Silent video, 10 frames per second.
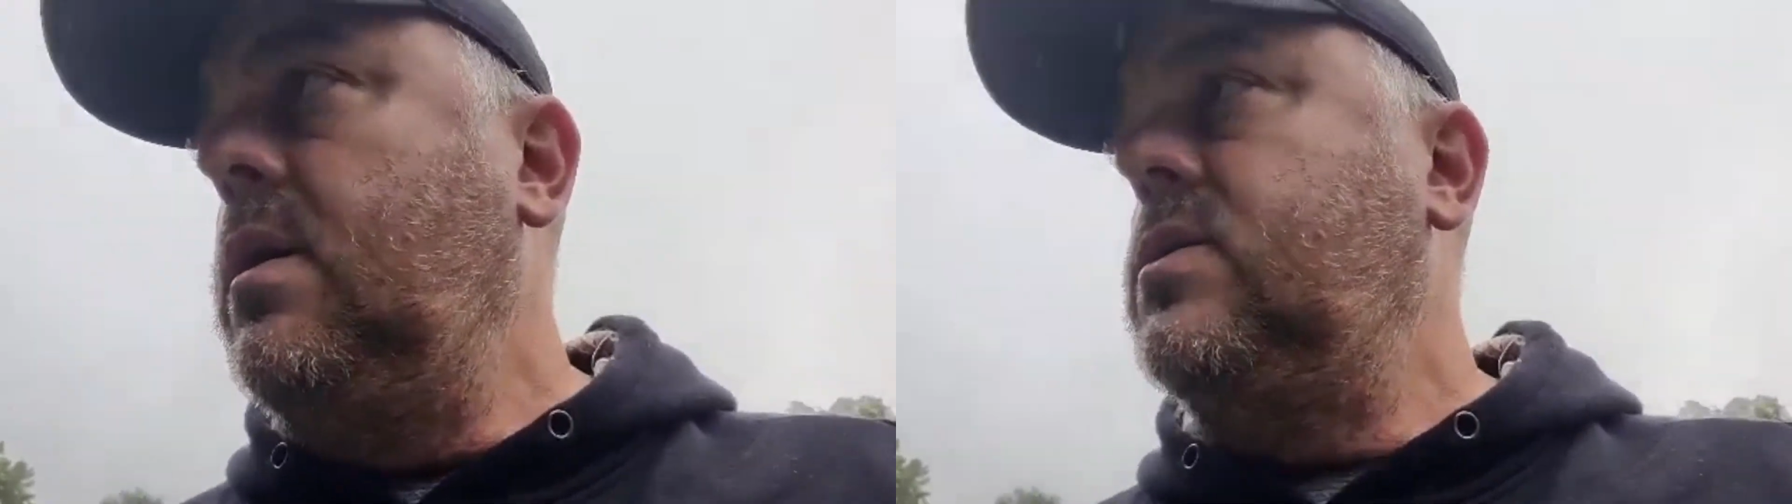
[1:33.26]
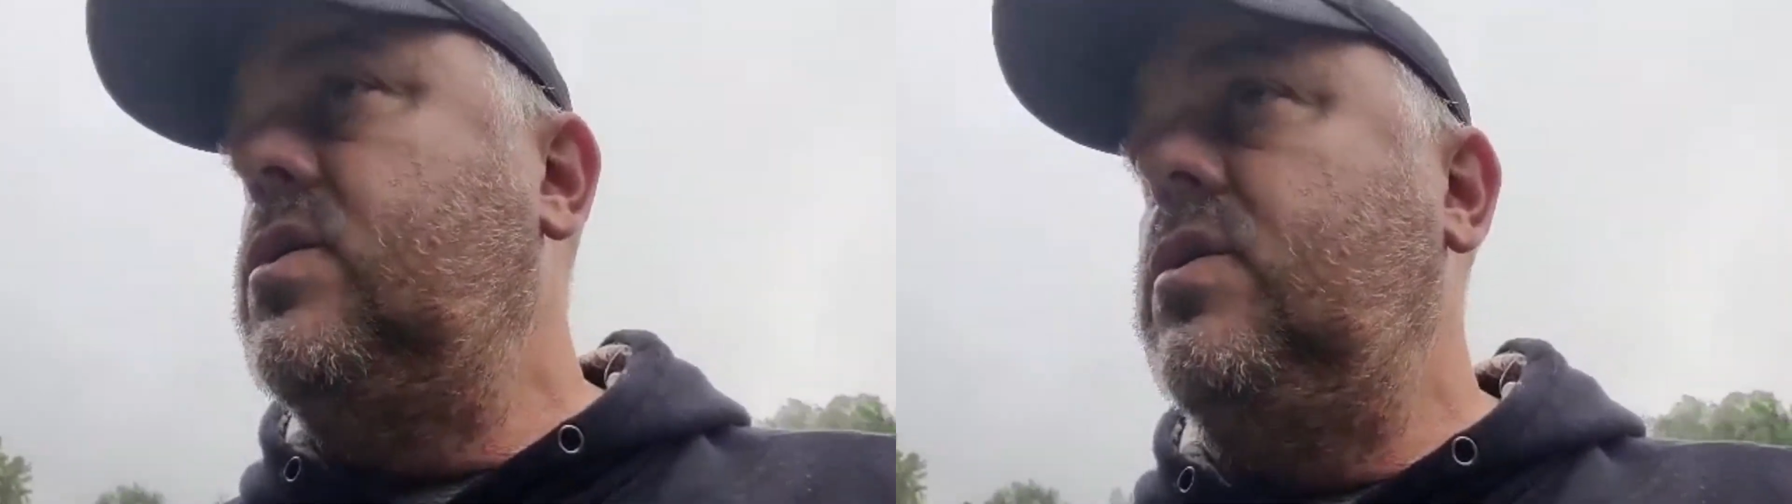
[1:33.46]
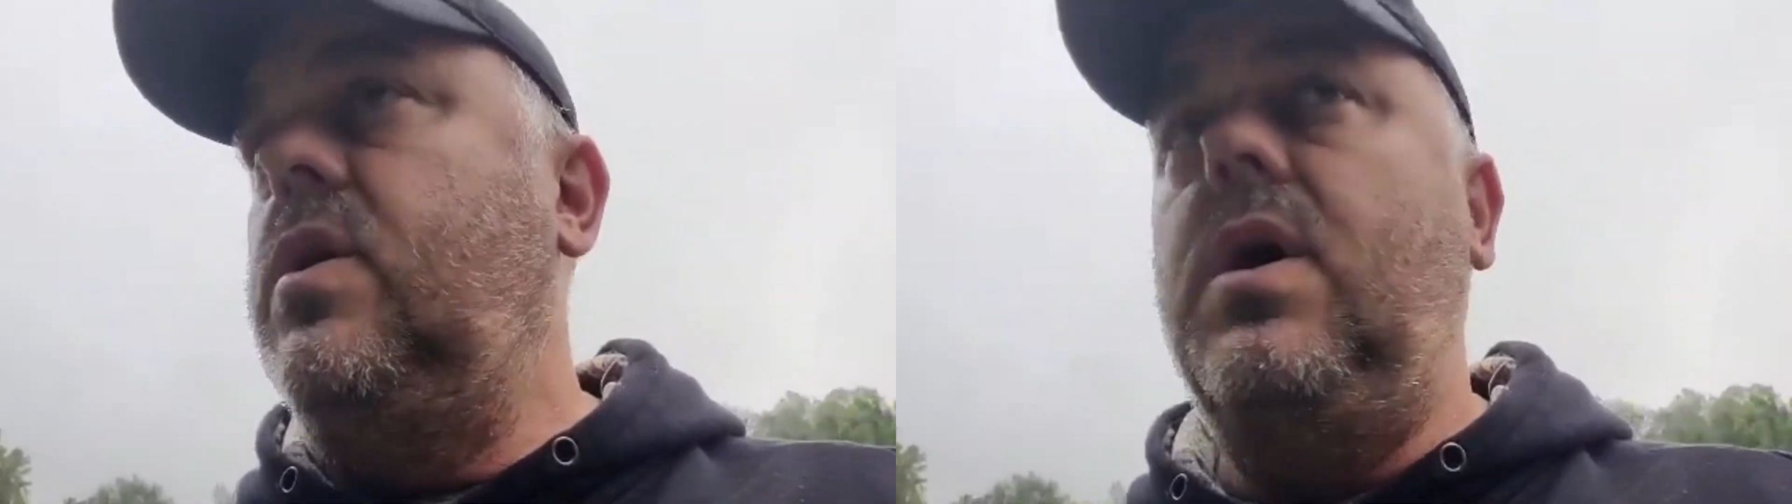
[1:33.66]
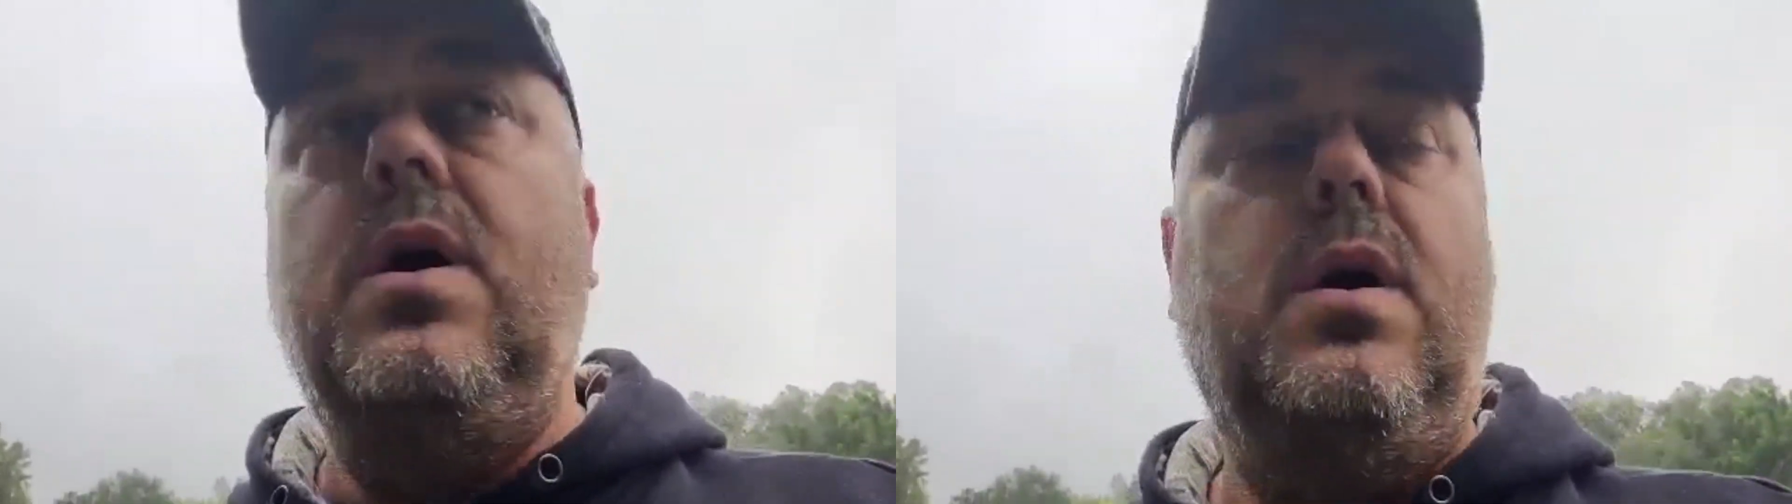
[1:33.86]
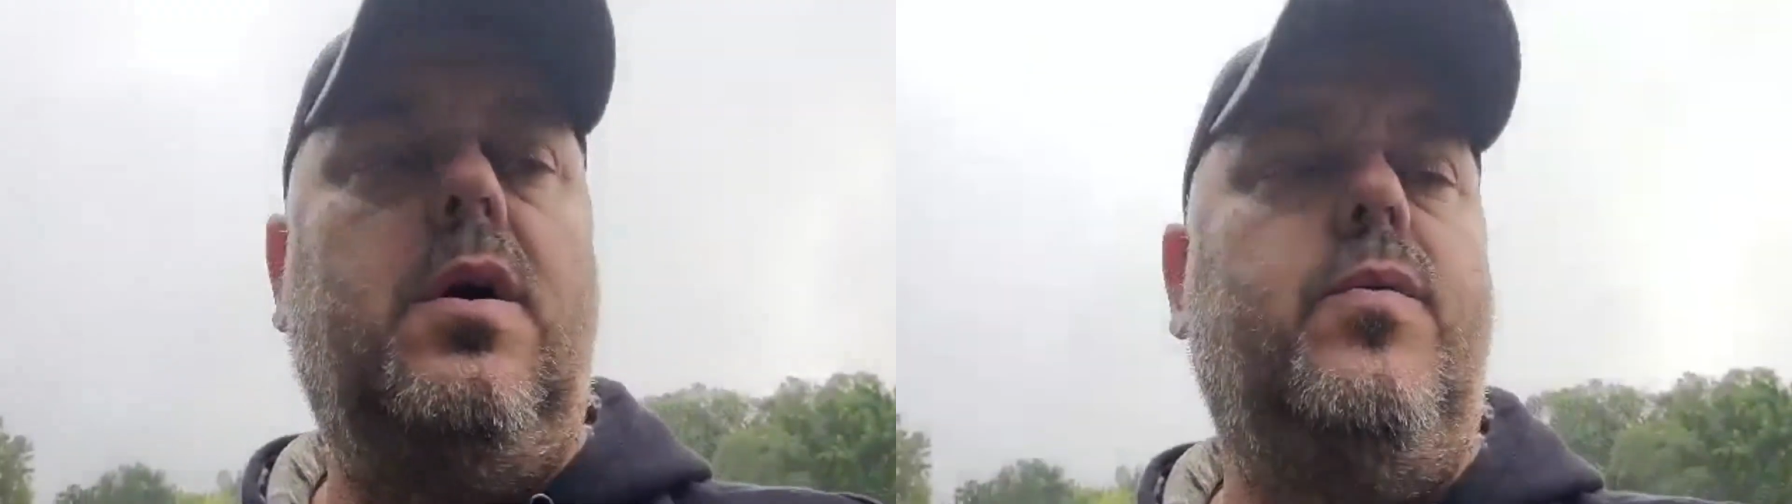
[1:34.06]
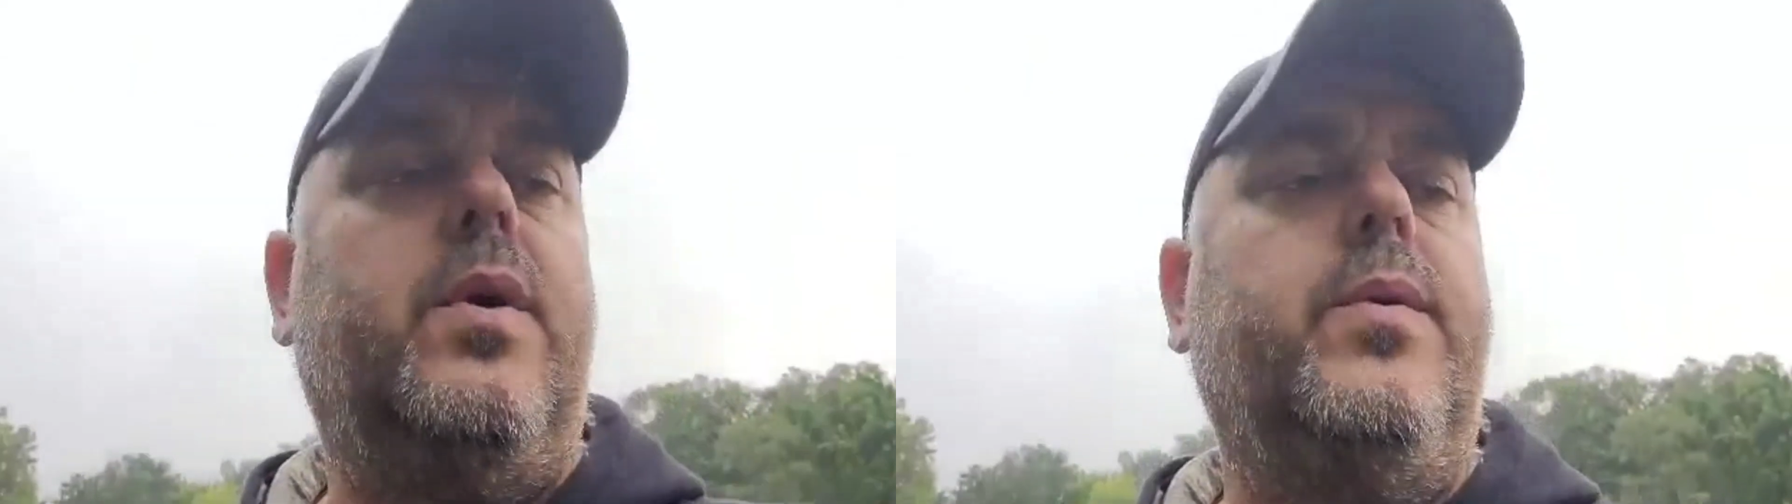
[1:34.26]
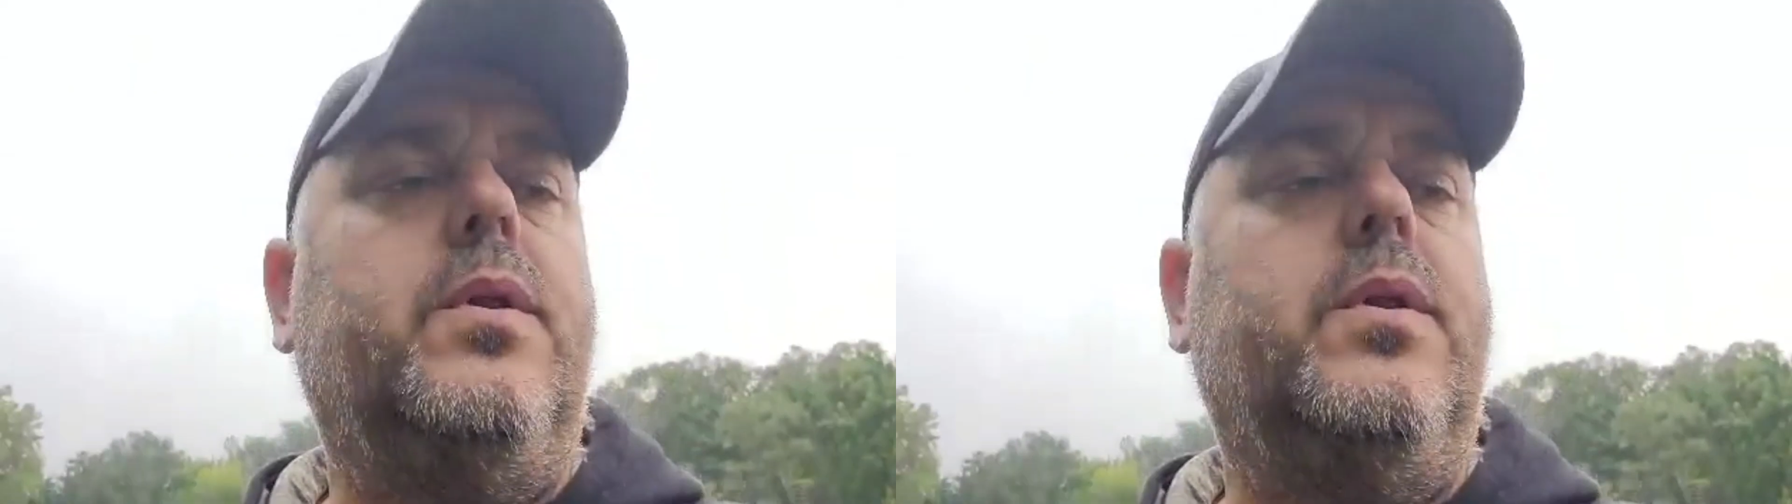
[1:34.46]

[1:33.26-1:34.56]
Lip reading: So what we're